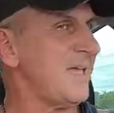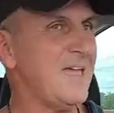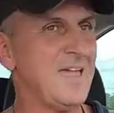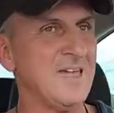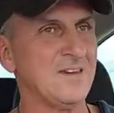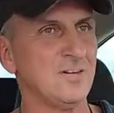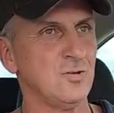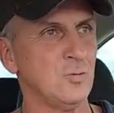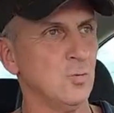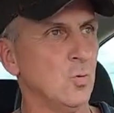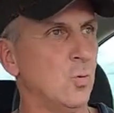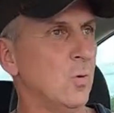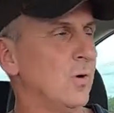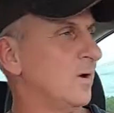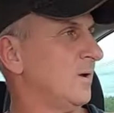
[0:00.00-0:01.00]
and
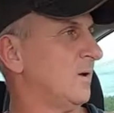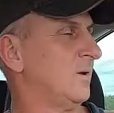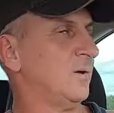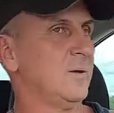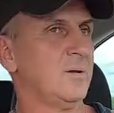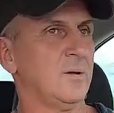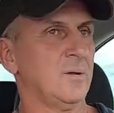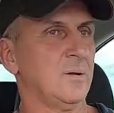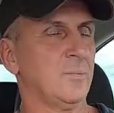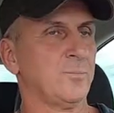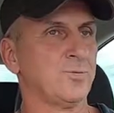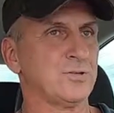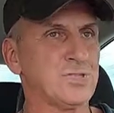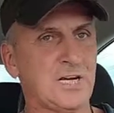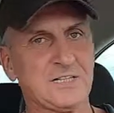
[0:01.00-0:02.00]
you
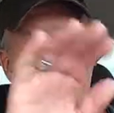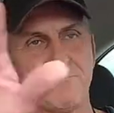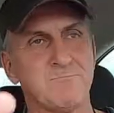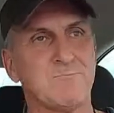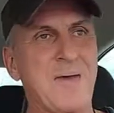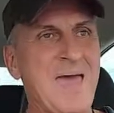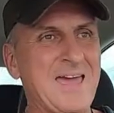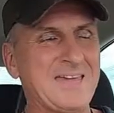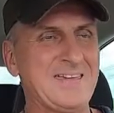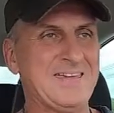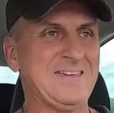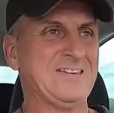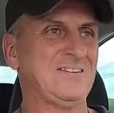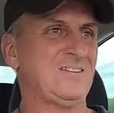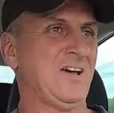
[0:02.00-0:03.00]
project it back
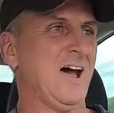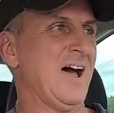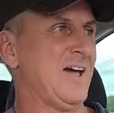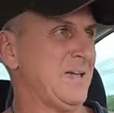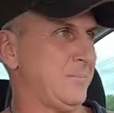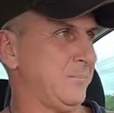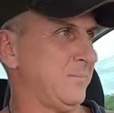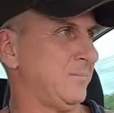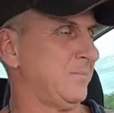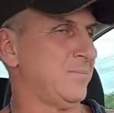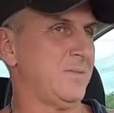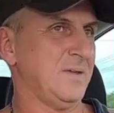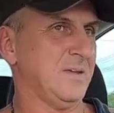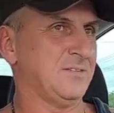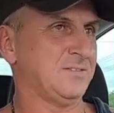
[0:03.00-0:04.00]
in
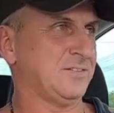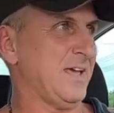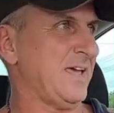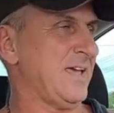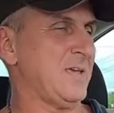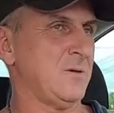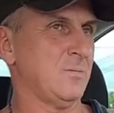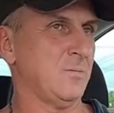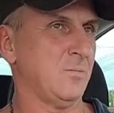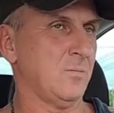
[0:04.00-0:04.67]
time and say,